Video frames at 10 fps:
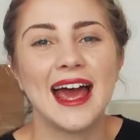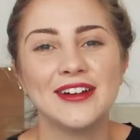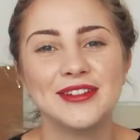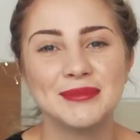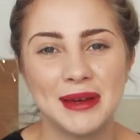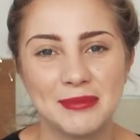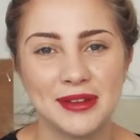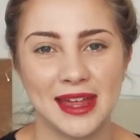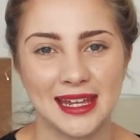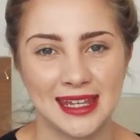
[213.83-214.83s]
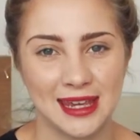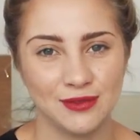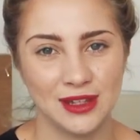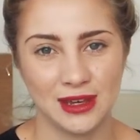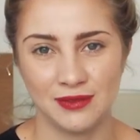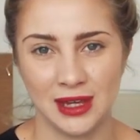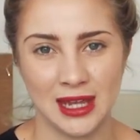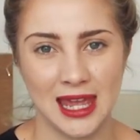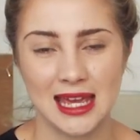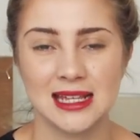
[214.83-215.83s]
And remember that gift
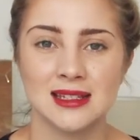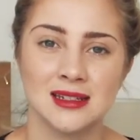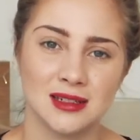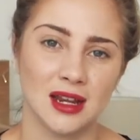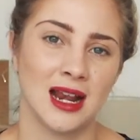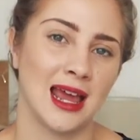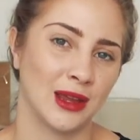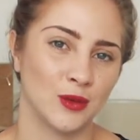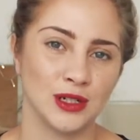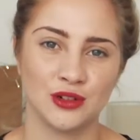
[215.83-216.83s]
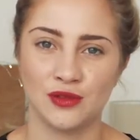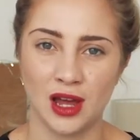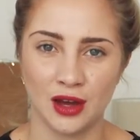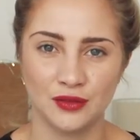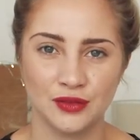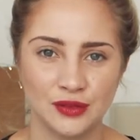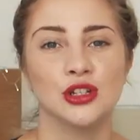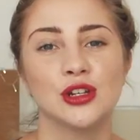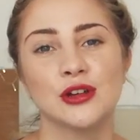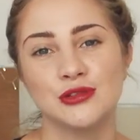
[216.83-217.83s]
giving isn't a language of love.
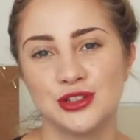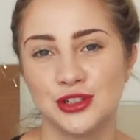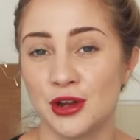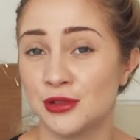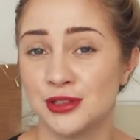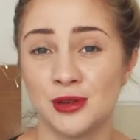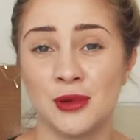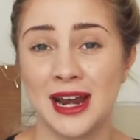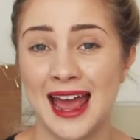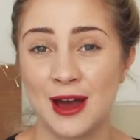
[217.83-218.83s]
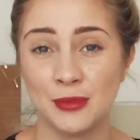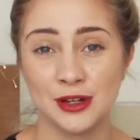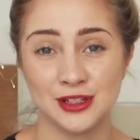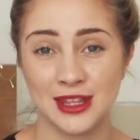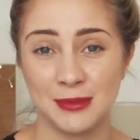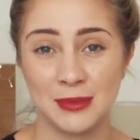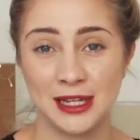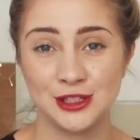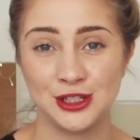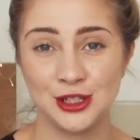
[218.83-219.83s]
You don't show someone how much they
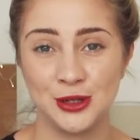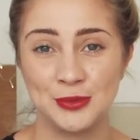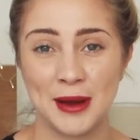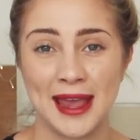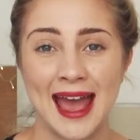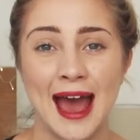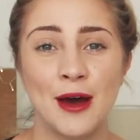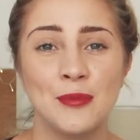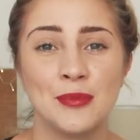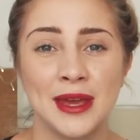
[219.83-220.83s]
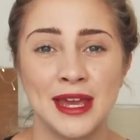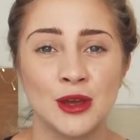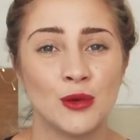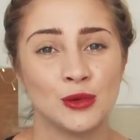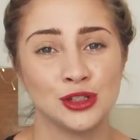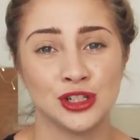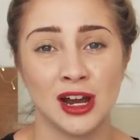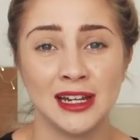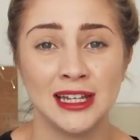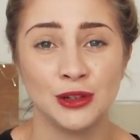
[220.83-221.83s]
mean to you by how big or
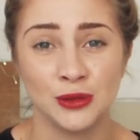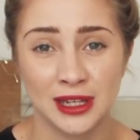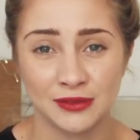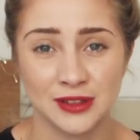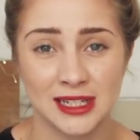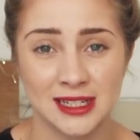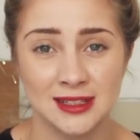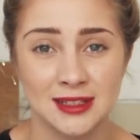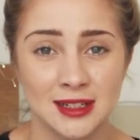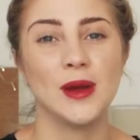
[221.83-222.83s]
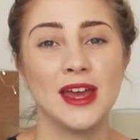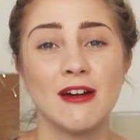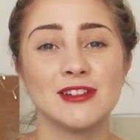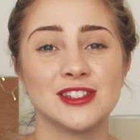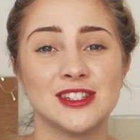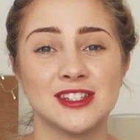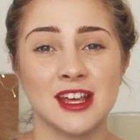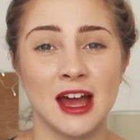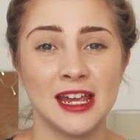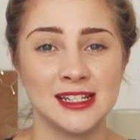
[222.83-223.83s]
shiny your gift is. We are a
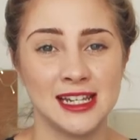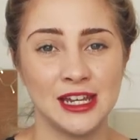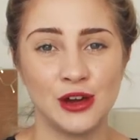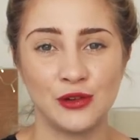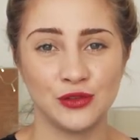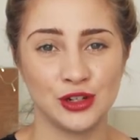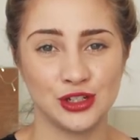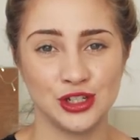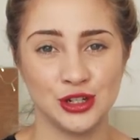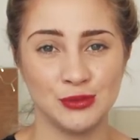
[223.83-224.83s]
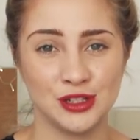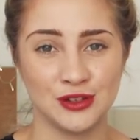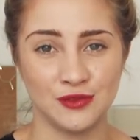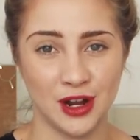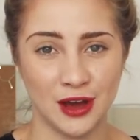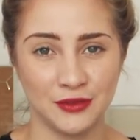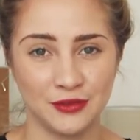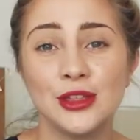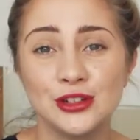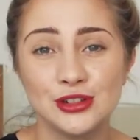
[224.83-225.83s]
society of consumers of love.
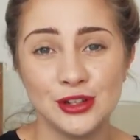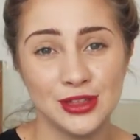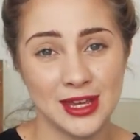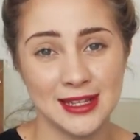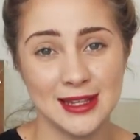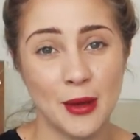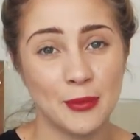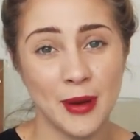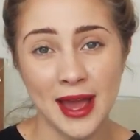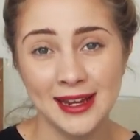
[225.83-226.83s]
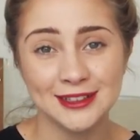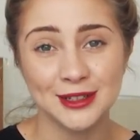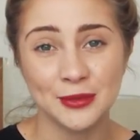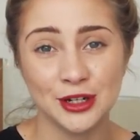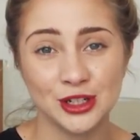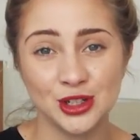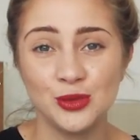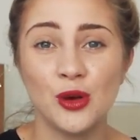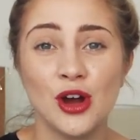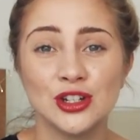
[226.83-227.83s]
But the truth is, buying someone a
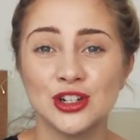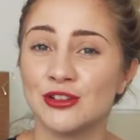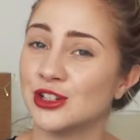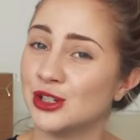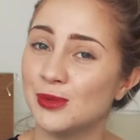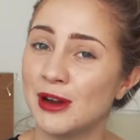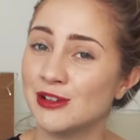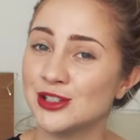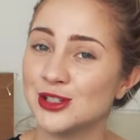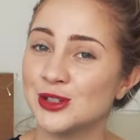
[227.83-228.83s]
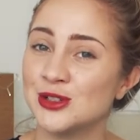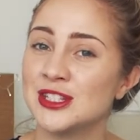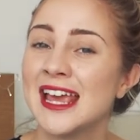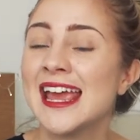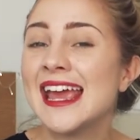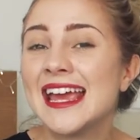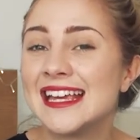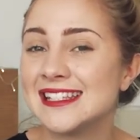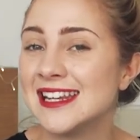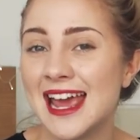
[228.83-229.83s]
new watch or a new pair of shoes
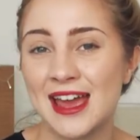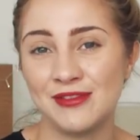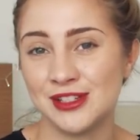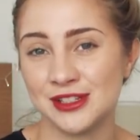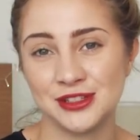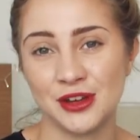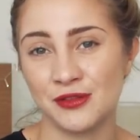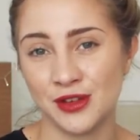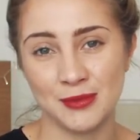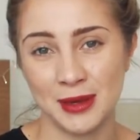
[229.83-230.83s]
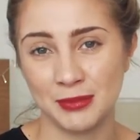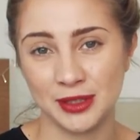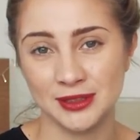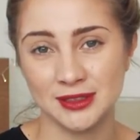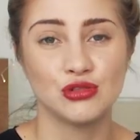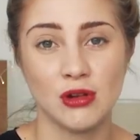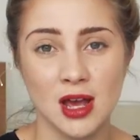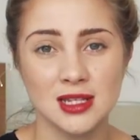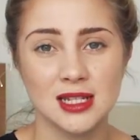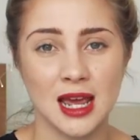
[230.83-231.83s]
is an evidence of commitment.
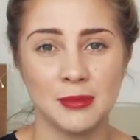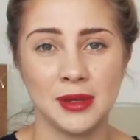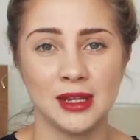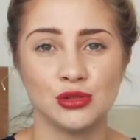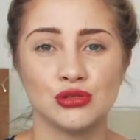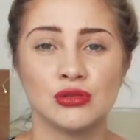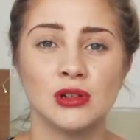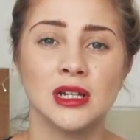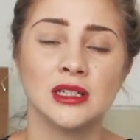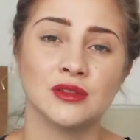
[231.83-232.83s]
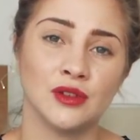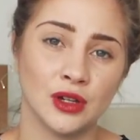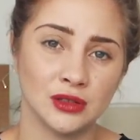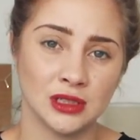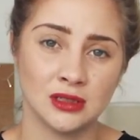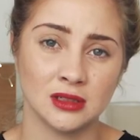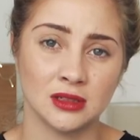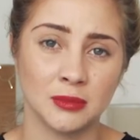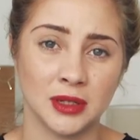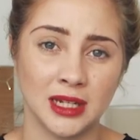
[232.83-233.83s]
Trust and being truly devoted to
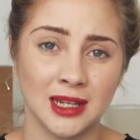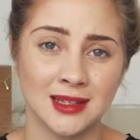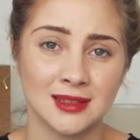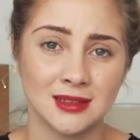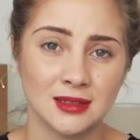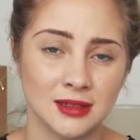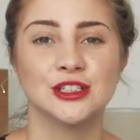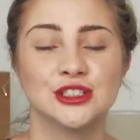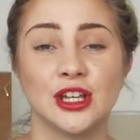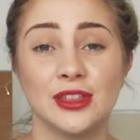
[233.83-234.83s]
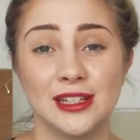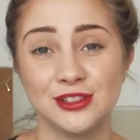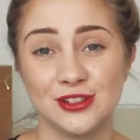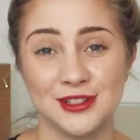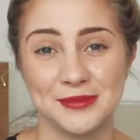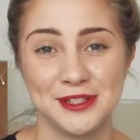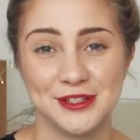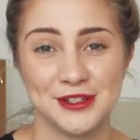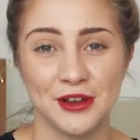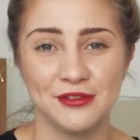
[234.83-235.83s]
somebody is. So this
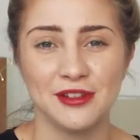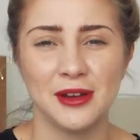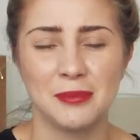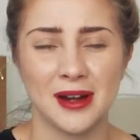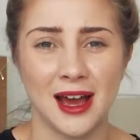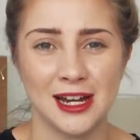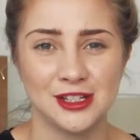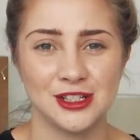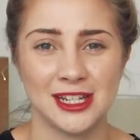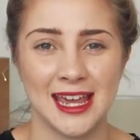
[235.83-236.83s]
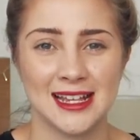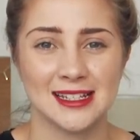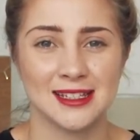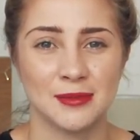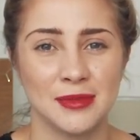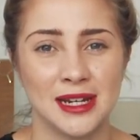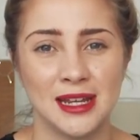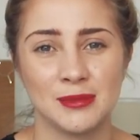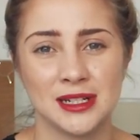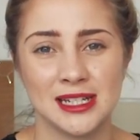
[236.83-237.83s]
Christmas, don't feel obliged to get
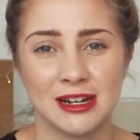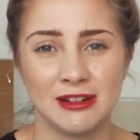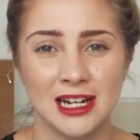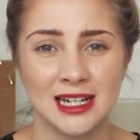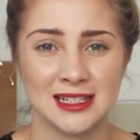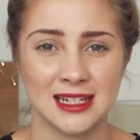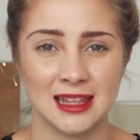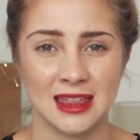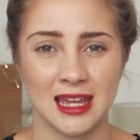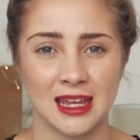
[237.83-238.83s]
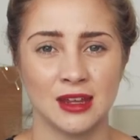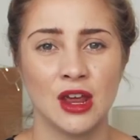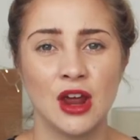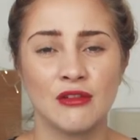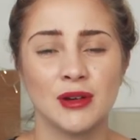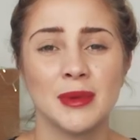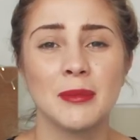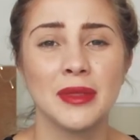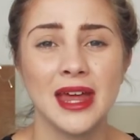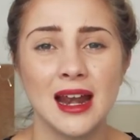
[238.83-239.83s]
somebody a materialistic thing.
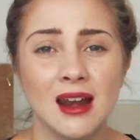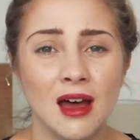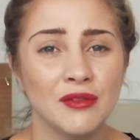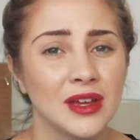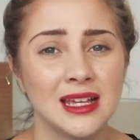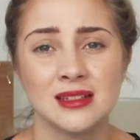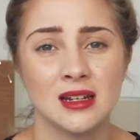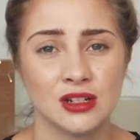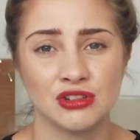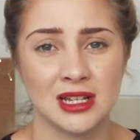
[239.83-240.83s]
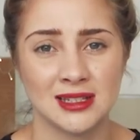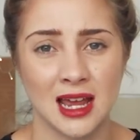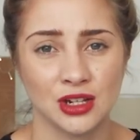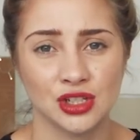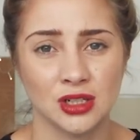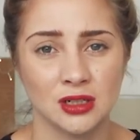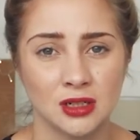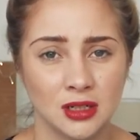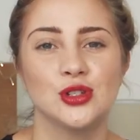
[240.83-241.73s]
Remember that love isn't a transaction.